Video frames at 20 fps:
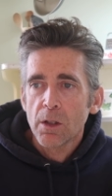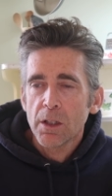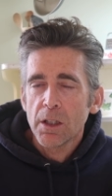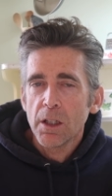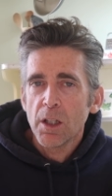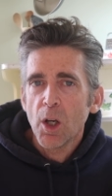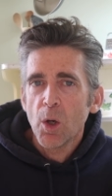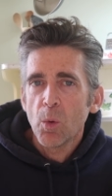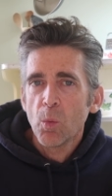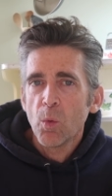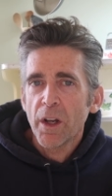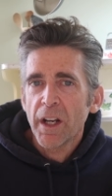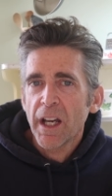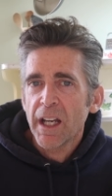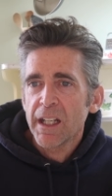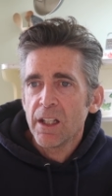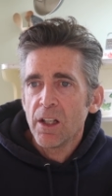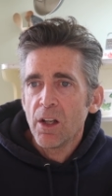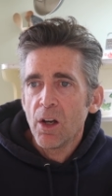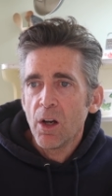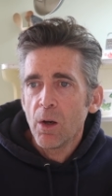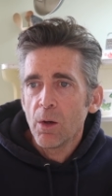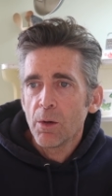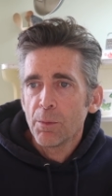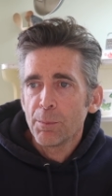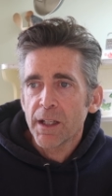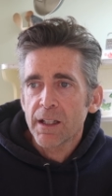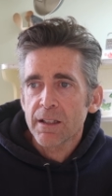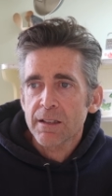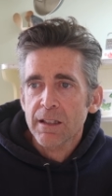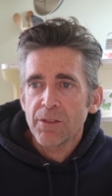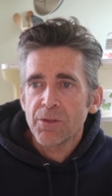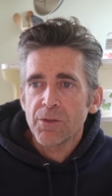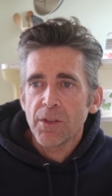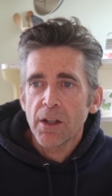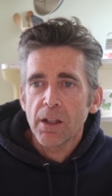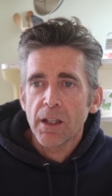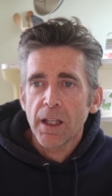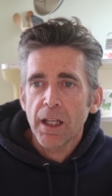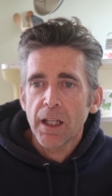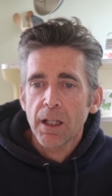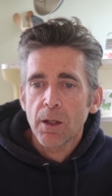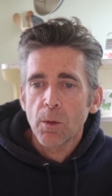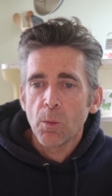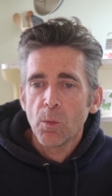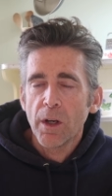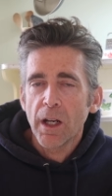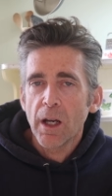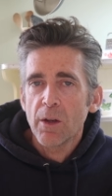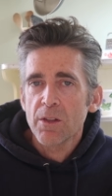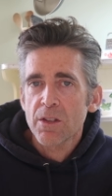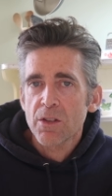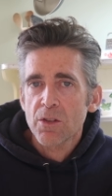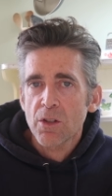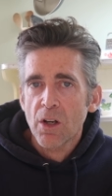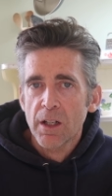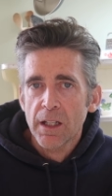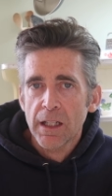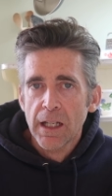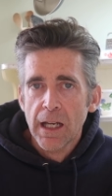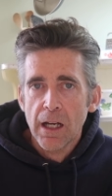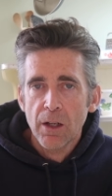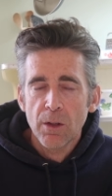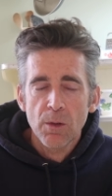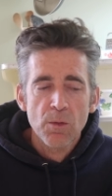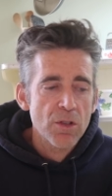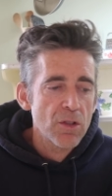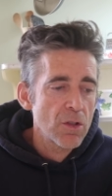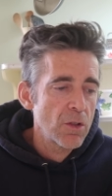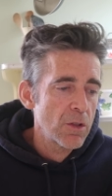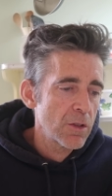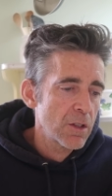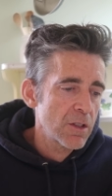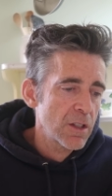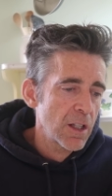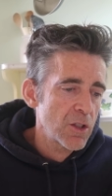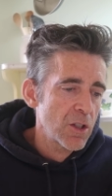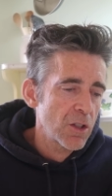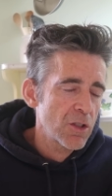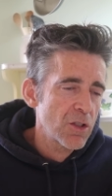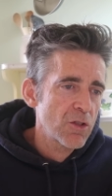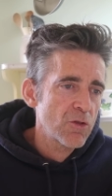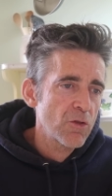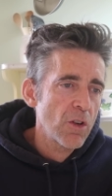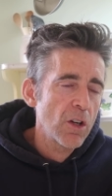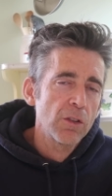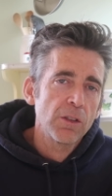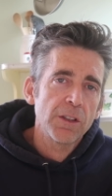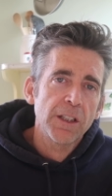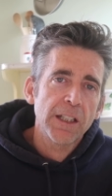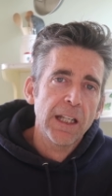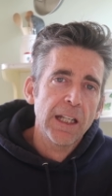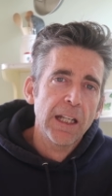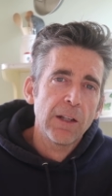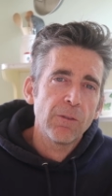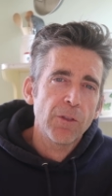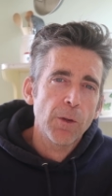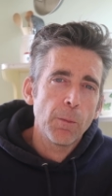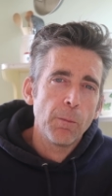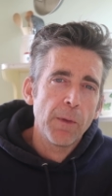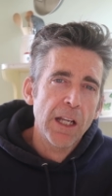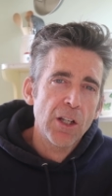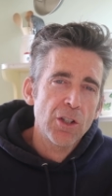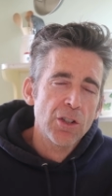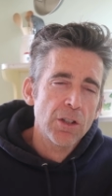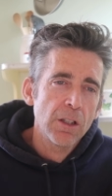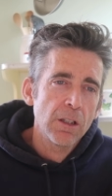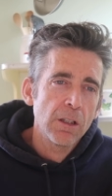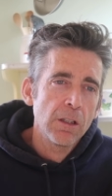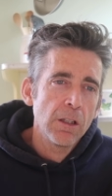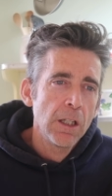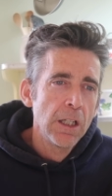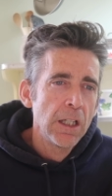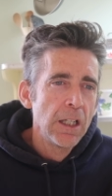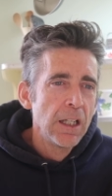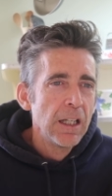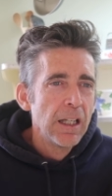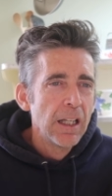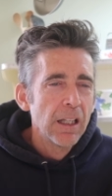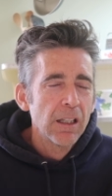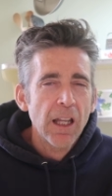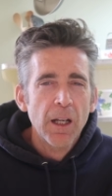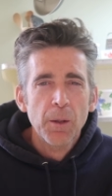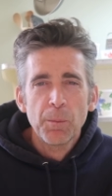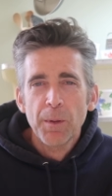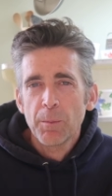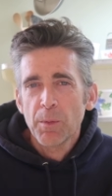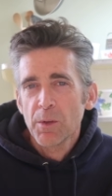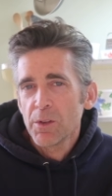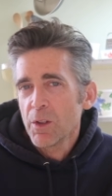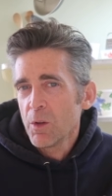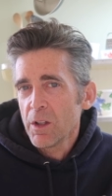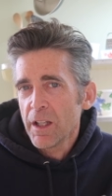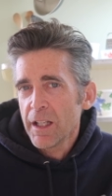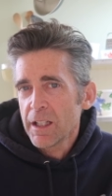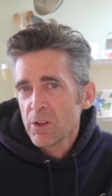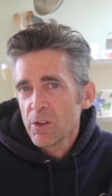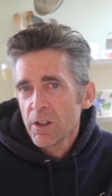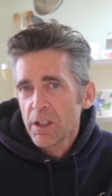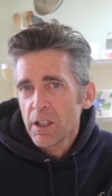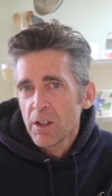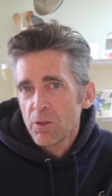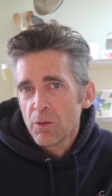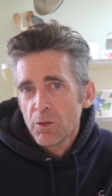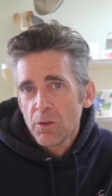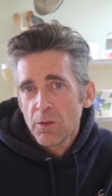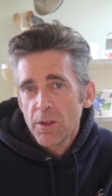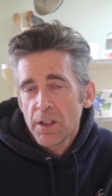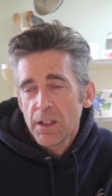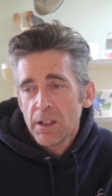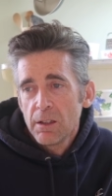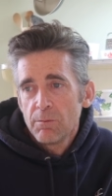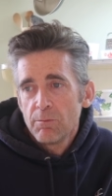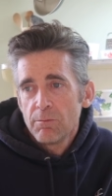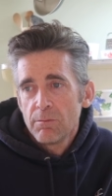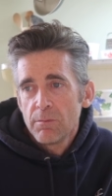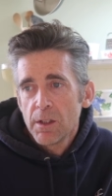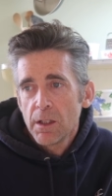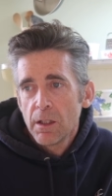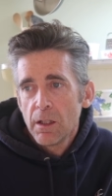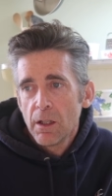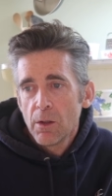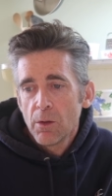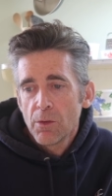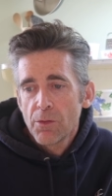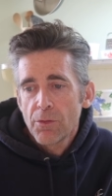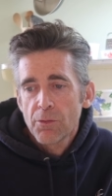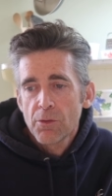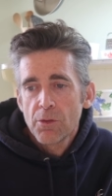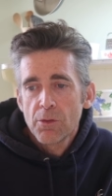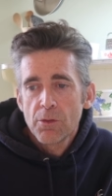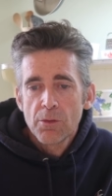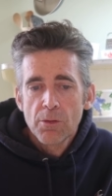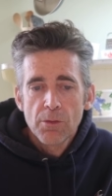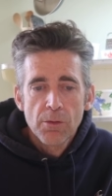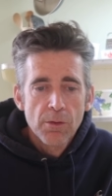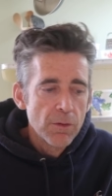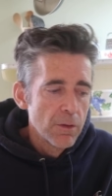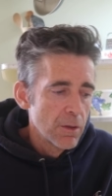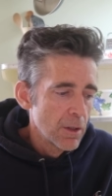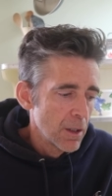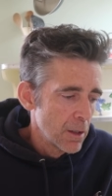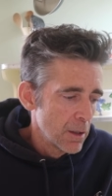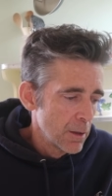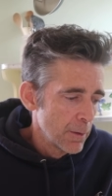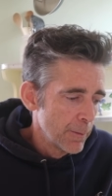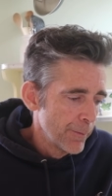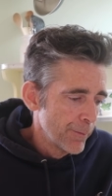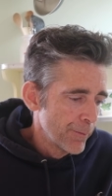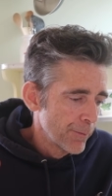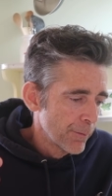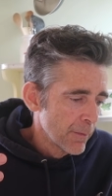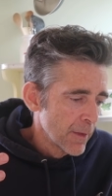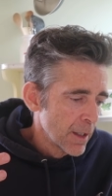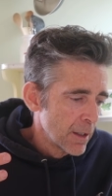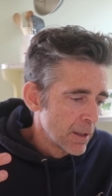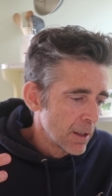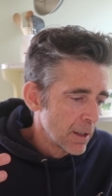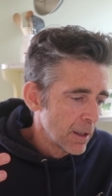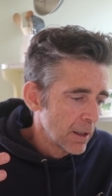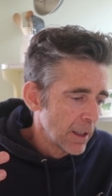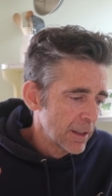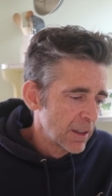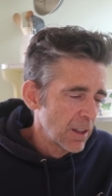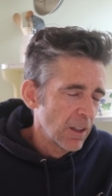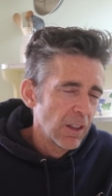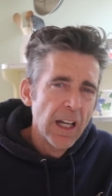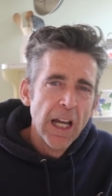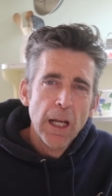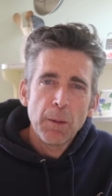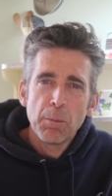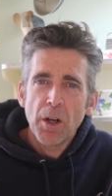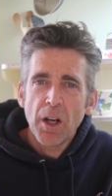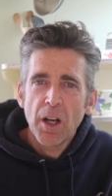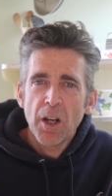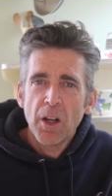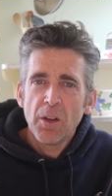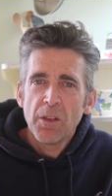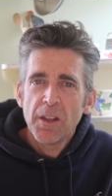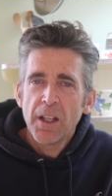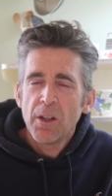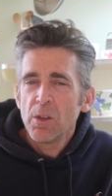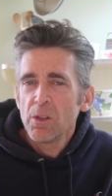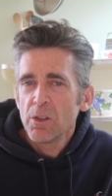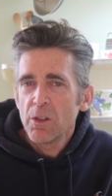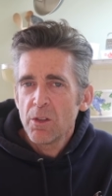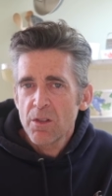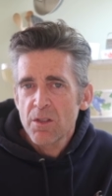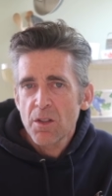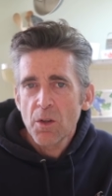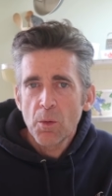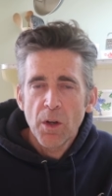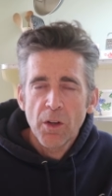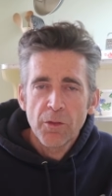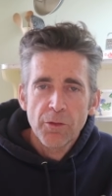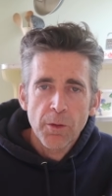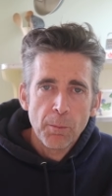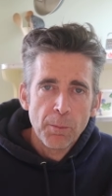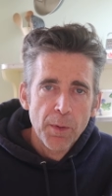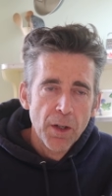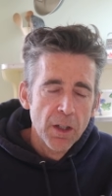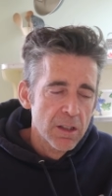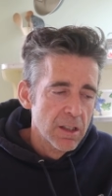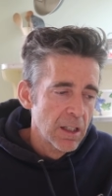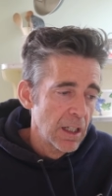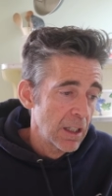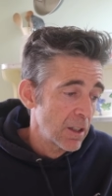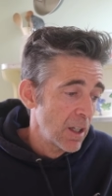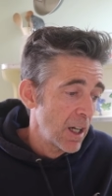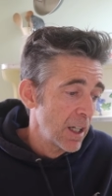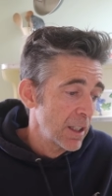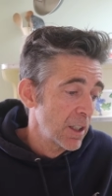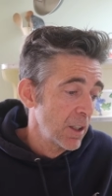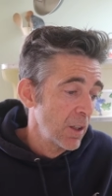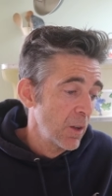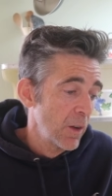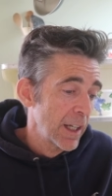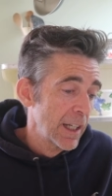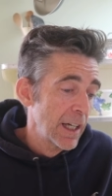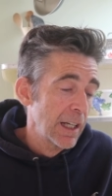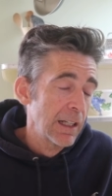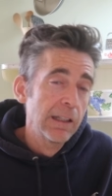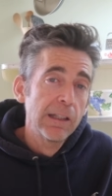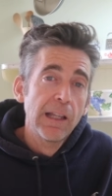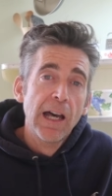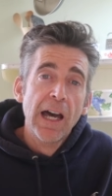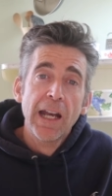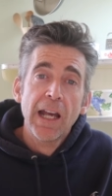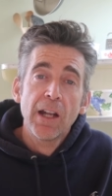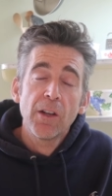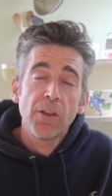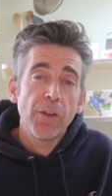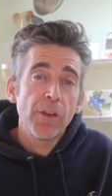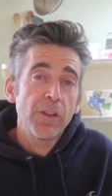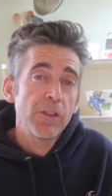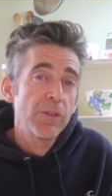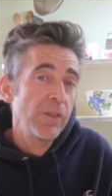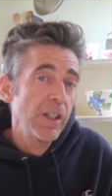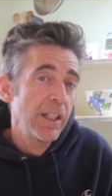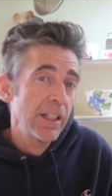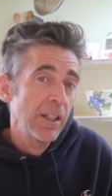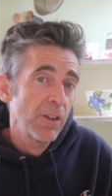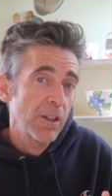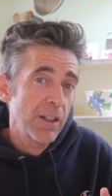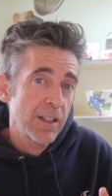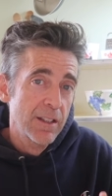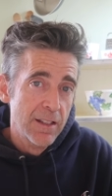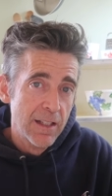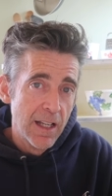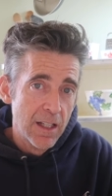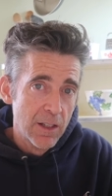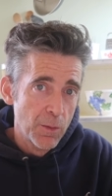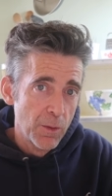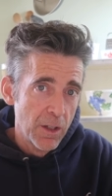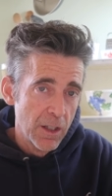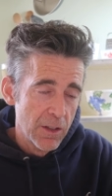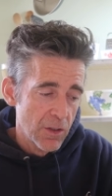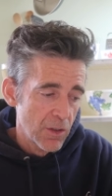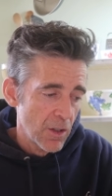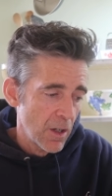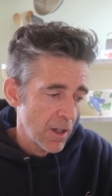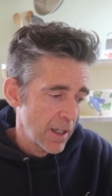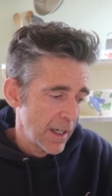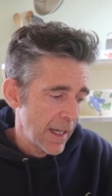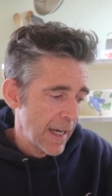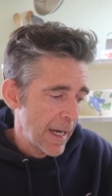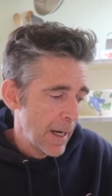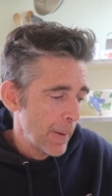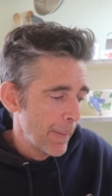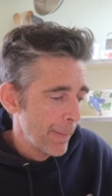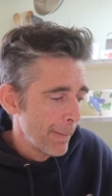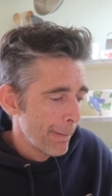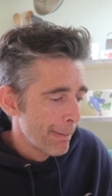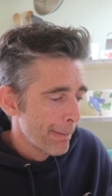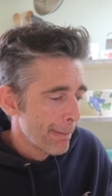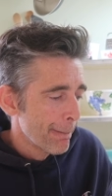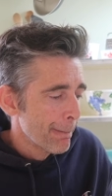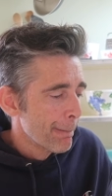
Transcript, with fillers: you know, what I know because I felt like when I was starting out, it was so, such a struggle to get information. A lot of people don't like looking through the, you know, through um, like the library or they don't learn so well from books. And I thought, you know, I got a lot out of those video cassettes when I started out.